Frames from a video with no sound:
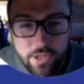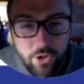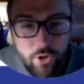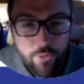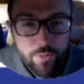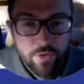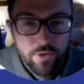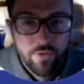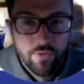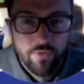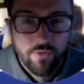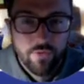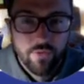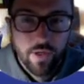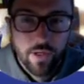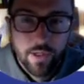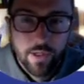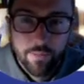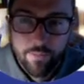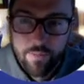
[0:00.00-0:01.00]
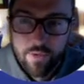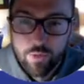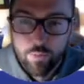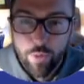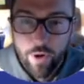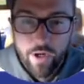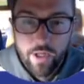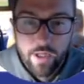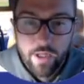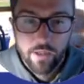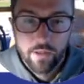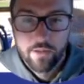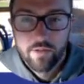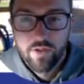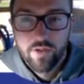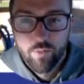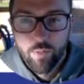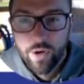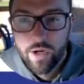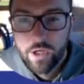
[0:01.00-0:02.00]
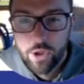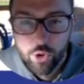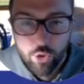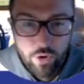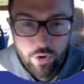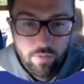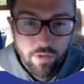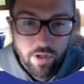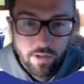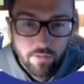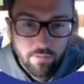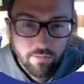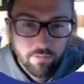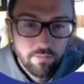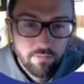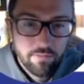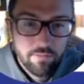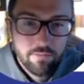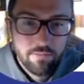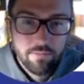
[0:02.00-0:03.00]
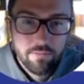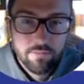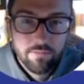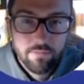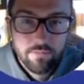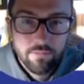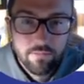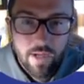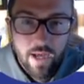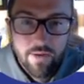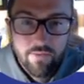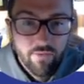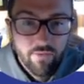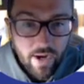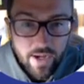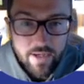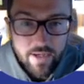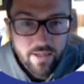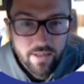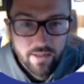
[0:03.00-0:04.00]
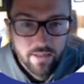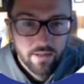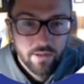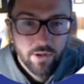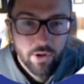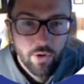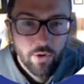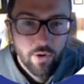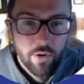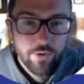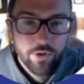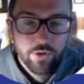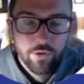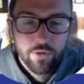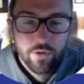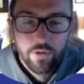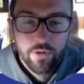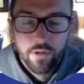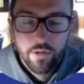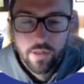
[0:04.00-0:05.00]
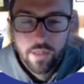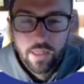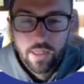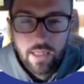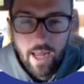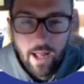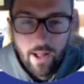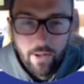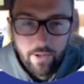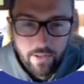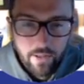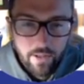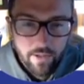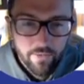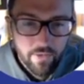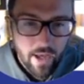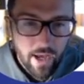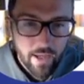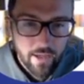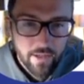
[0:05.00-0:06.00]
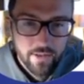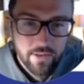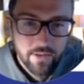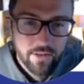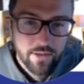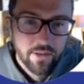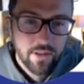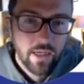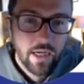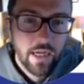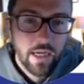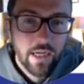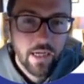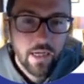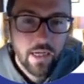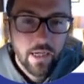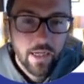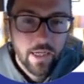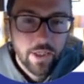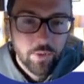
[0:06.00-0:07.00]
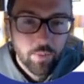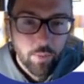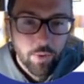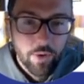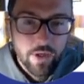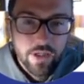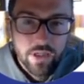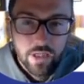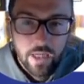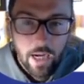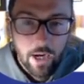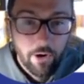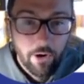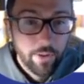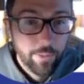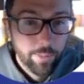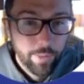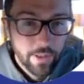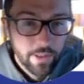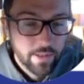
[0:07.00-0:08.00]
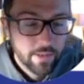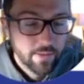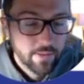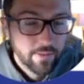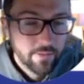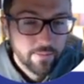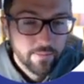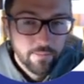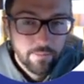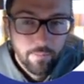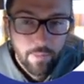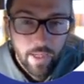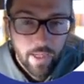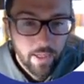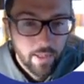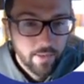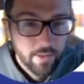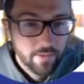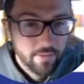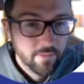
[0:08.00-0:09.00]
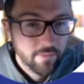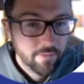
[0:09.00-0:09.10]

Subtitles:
terms of spreading treatment advice, I'm sure that the legality of that is pretty scary. But man,